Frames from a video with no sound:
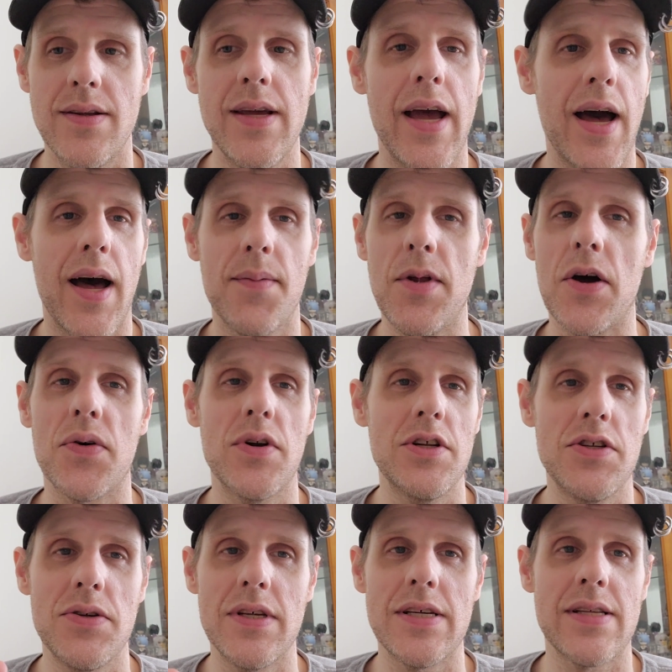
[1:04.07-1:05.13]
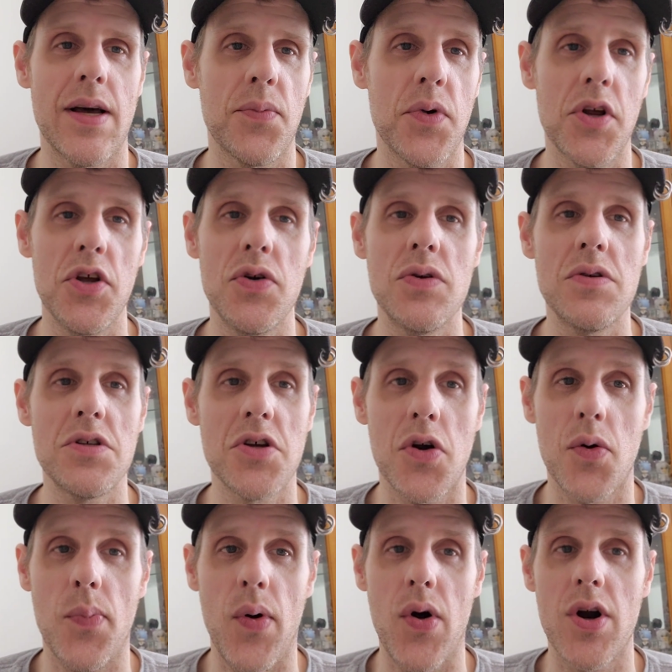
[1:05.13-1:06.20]
yeah, I'm not going to do this. I'm going to use
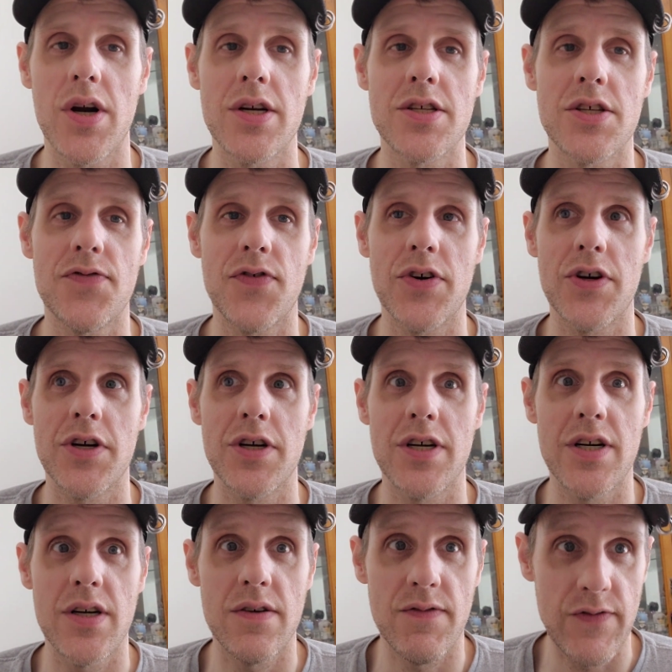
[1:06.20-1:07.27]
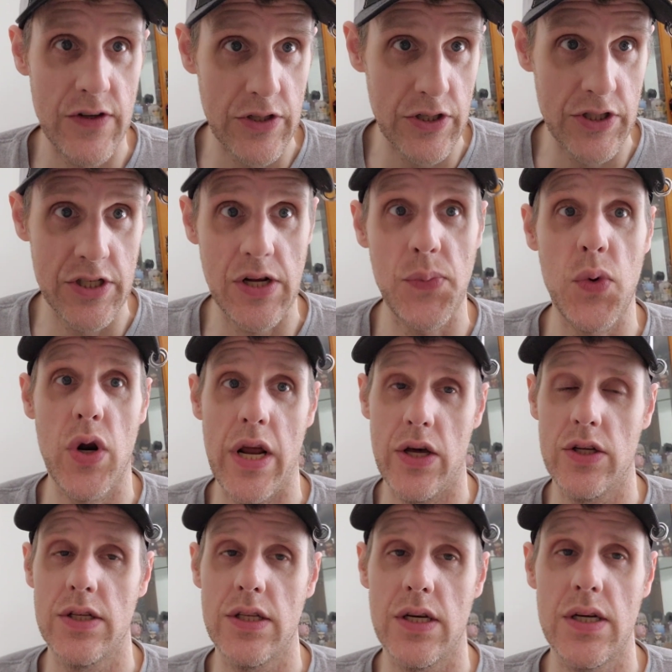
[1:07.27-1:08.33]
her parts for someone
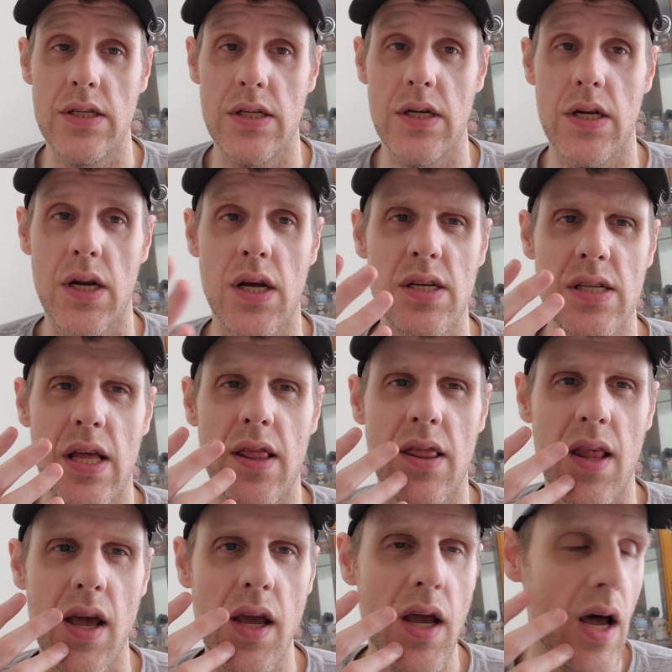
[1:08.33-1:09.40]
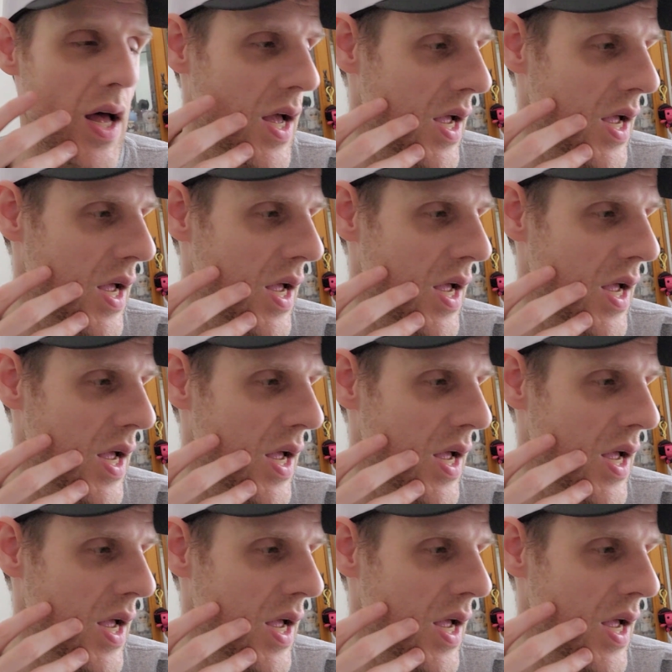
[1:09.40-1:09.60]
else that isn't. Because I think